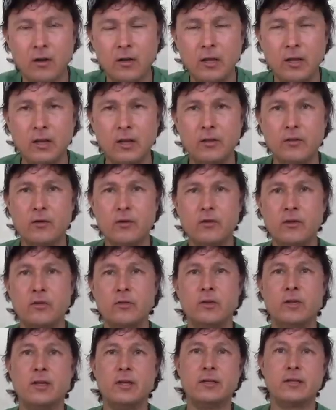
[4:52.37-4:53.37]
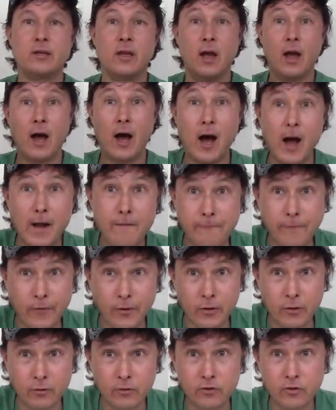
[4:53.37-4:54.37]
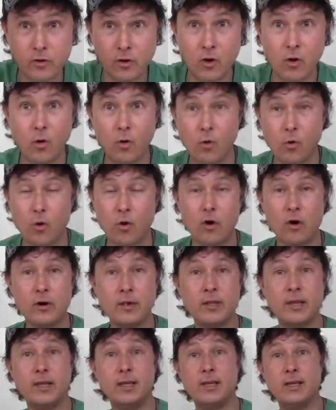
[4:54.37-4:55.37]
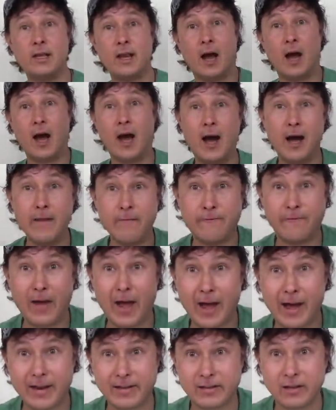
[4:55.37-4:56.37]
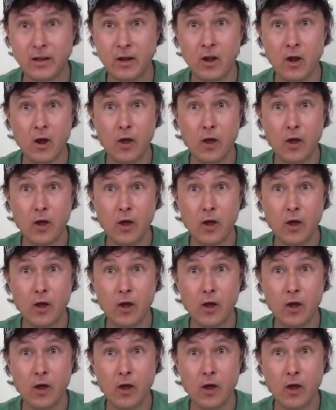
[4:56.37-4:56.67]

either you eat high fruit or you eat high fat.